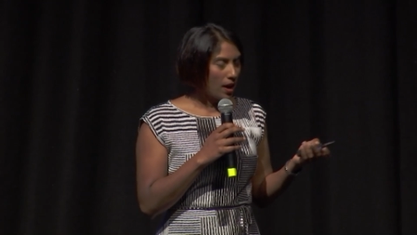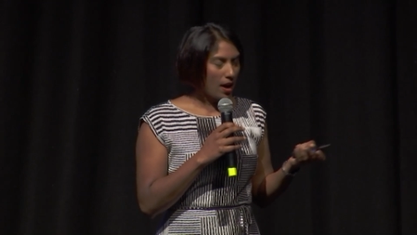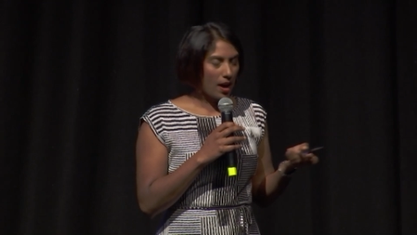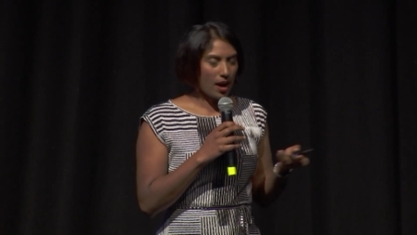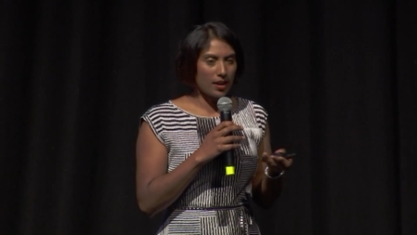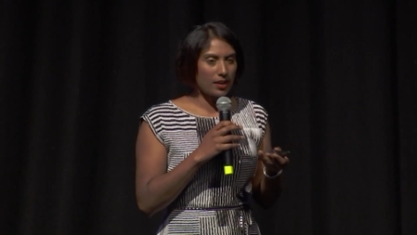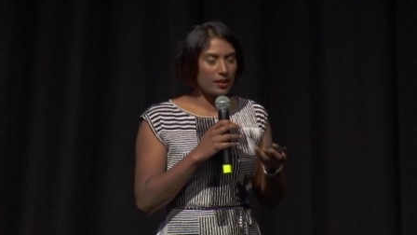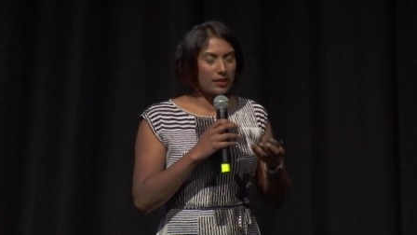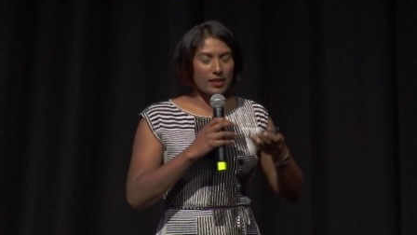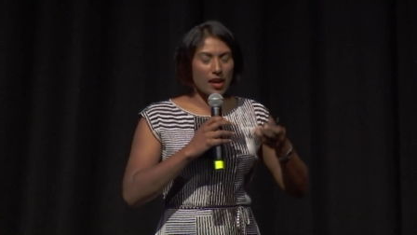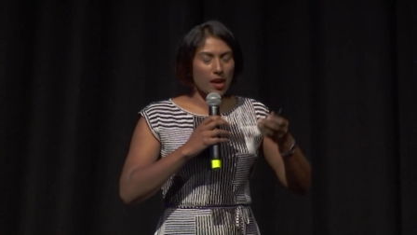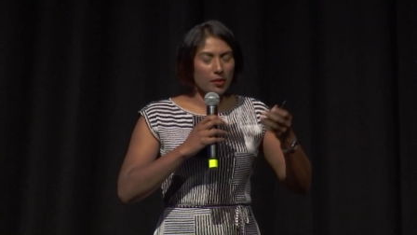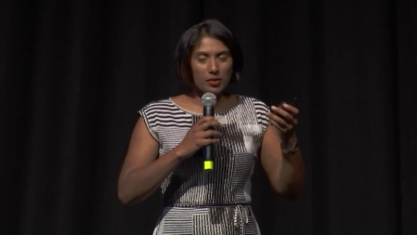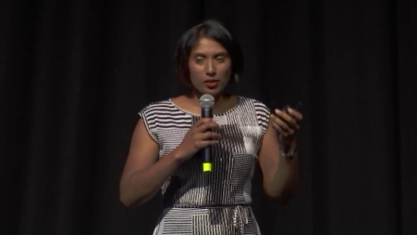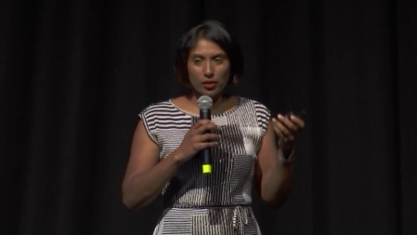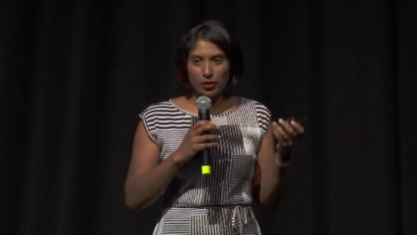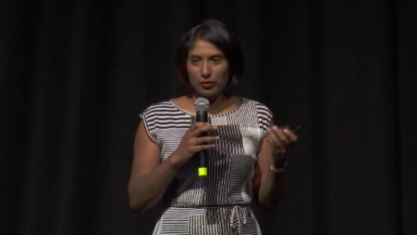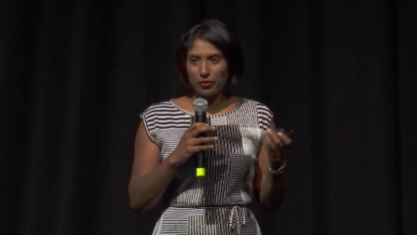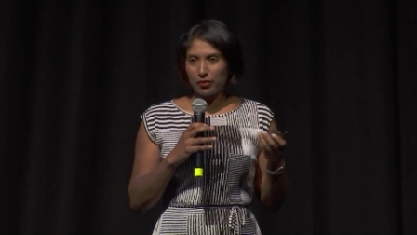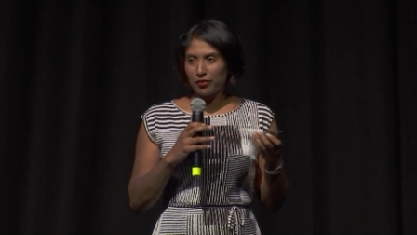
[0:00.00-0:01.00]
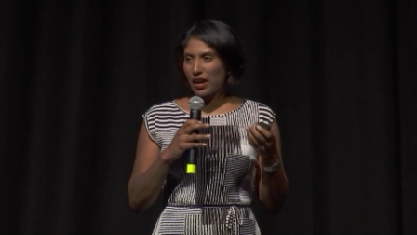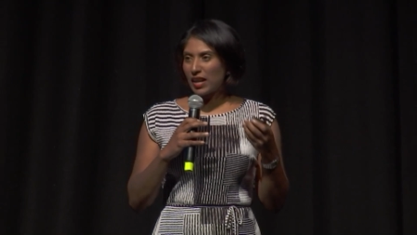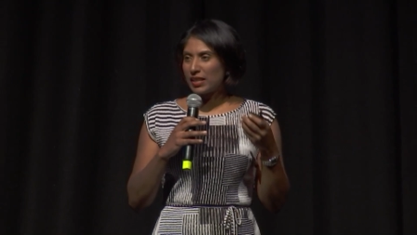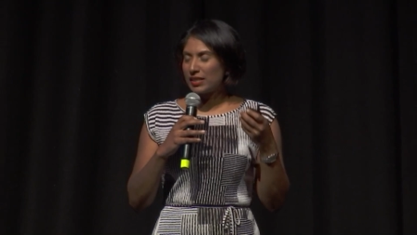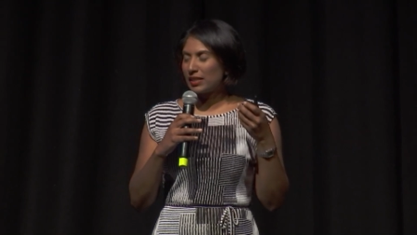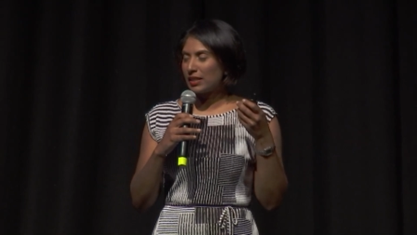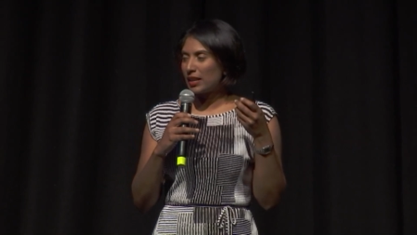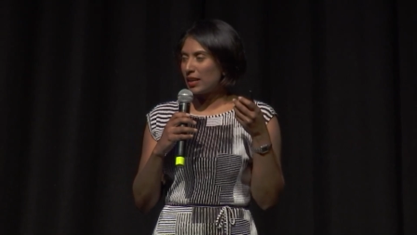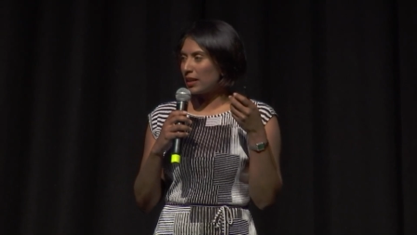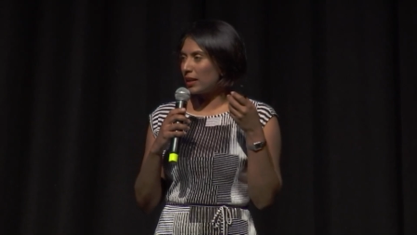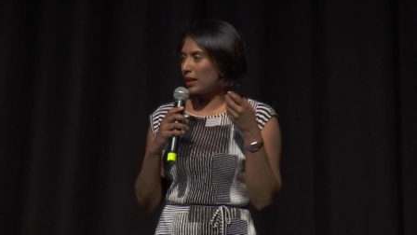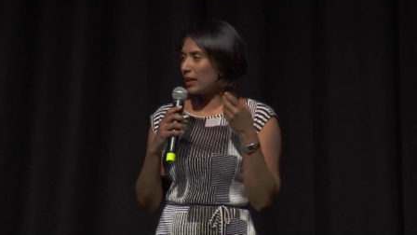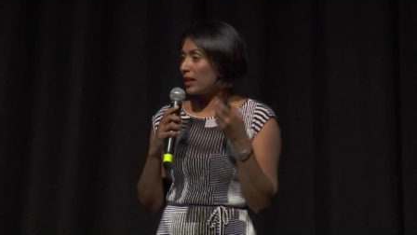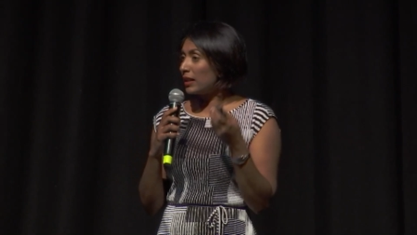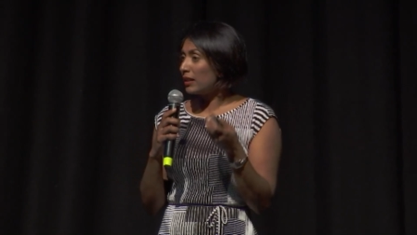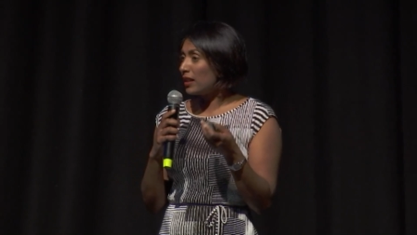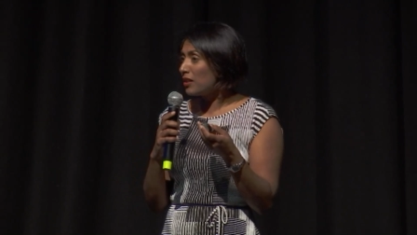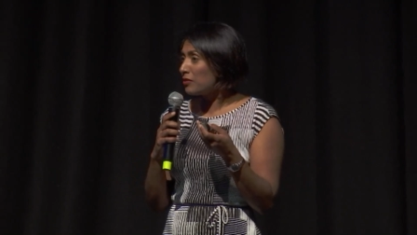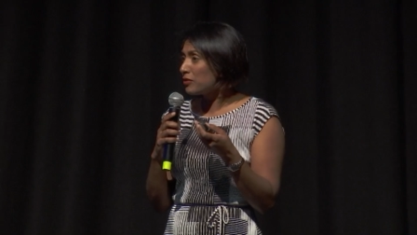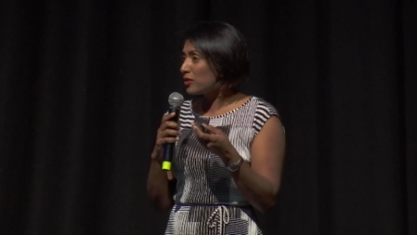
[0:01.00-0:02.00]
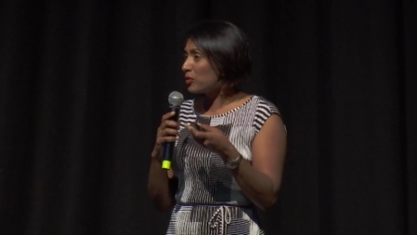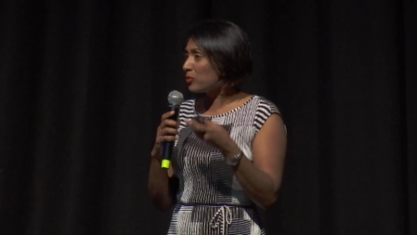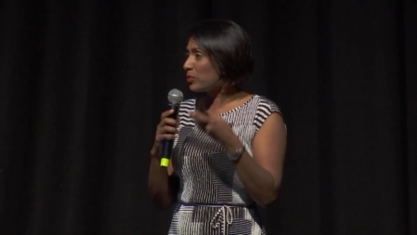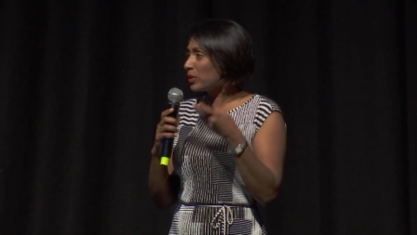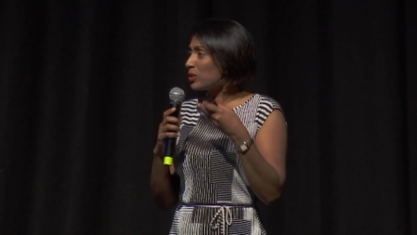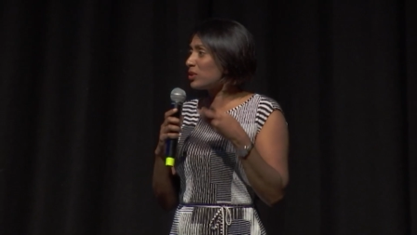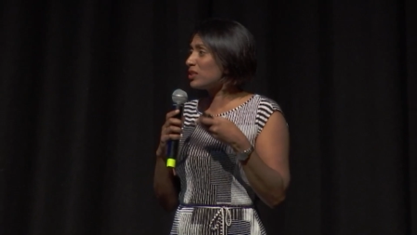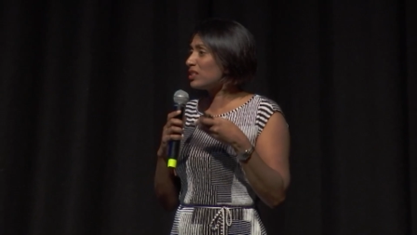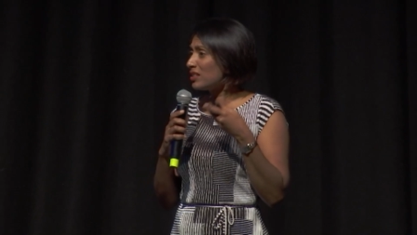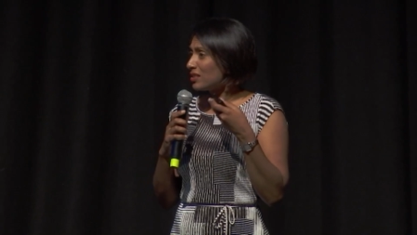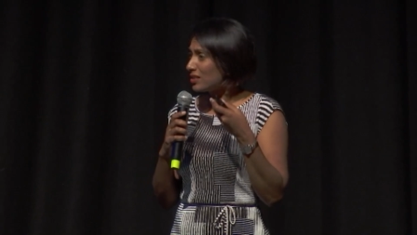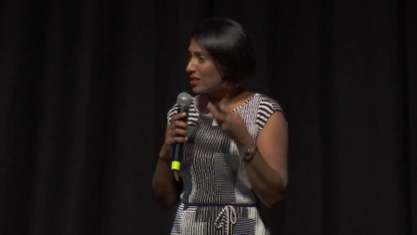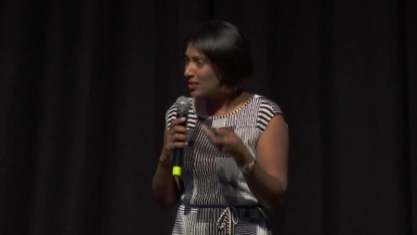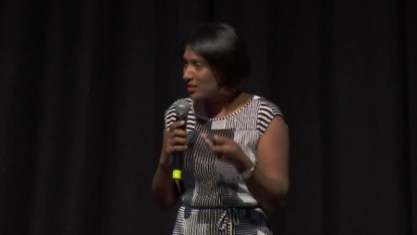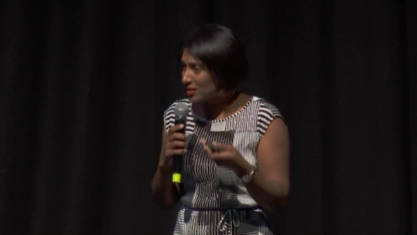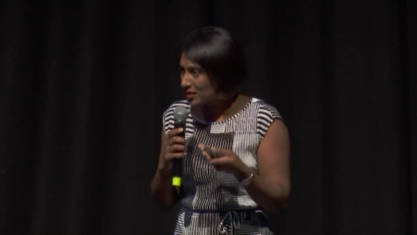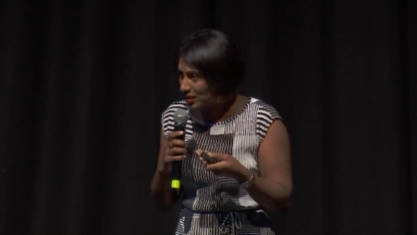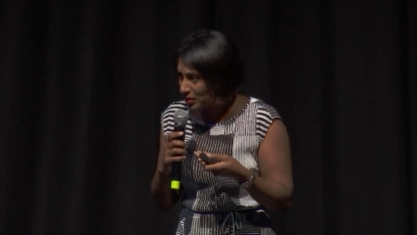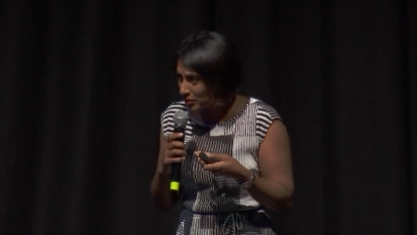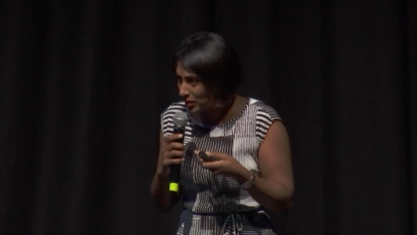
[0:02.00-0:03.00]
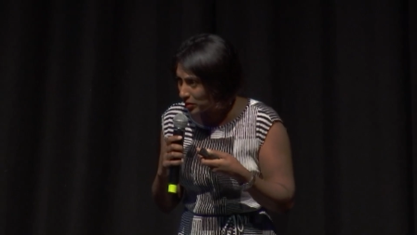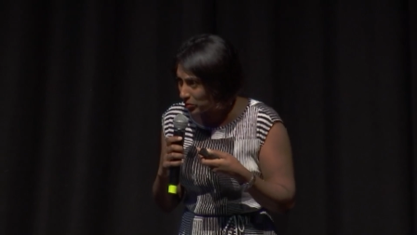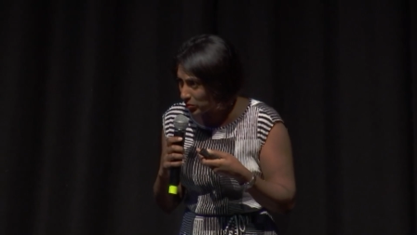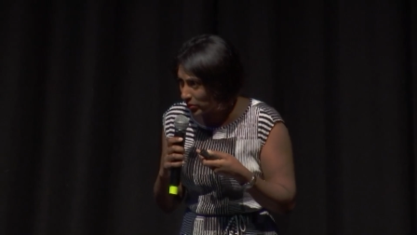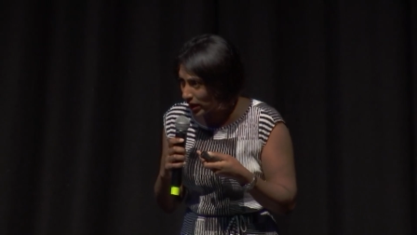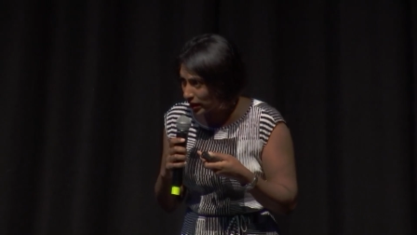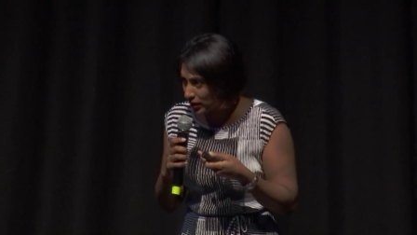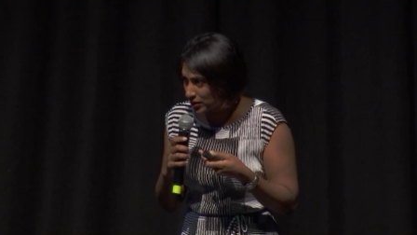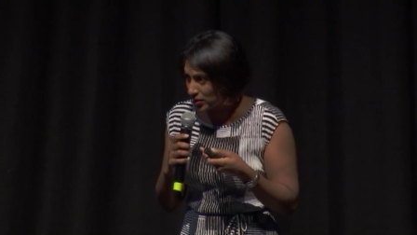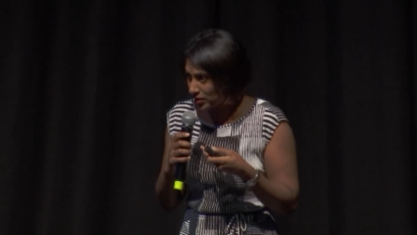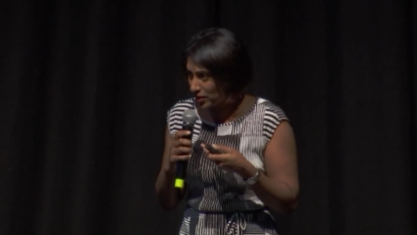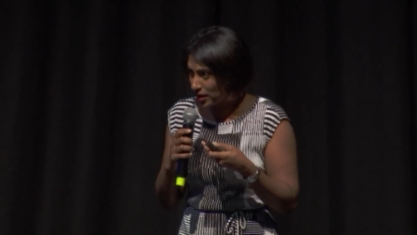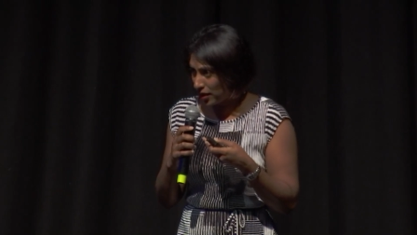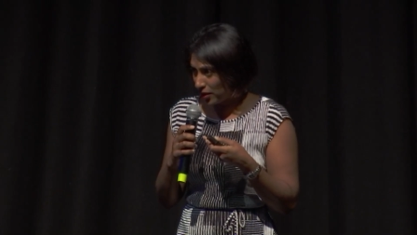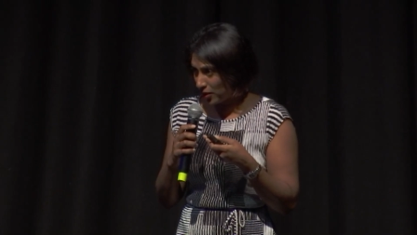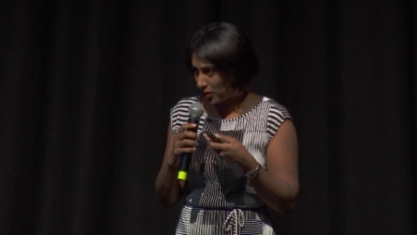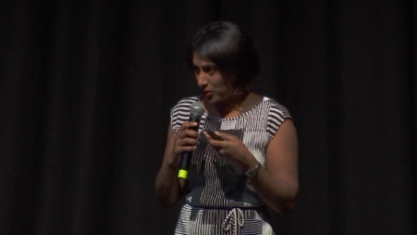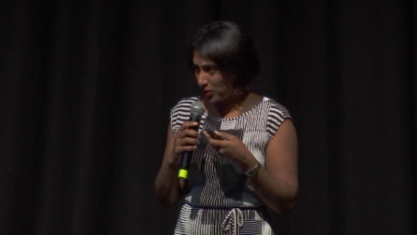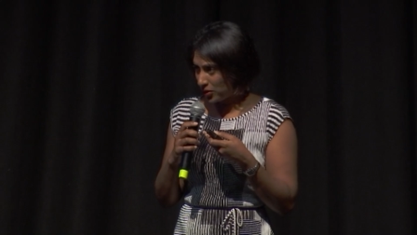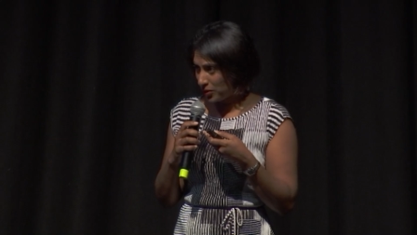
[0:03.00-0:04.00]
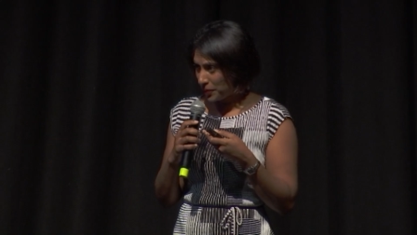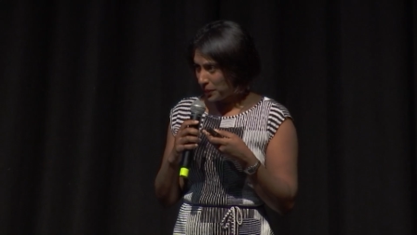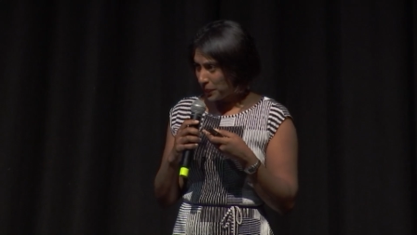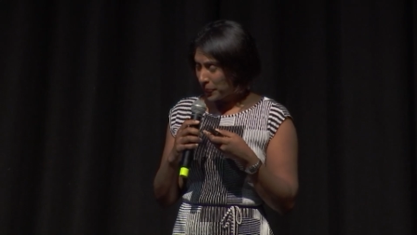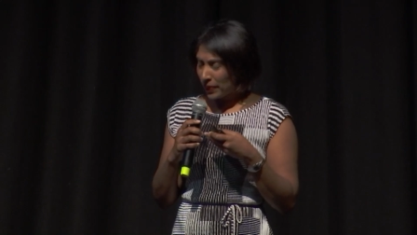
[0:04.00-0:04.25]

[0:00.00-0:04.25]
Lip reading: and it's absolutely fascinating, and I love it because it does impact on health,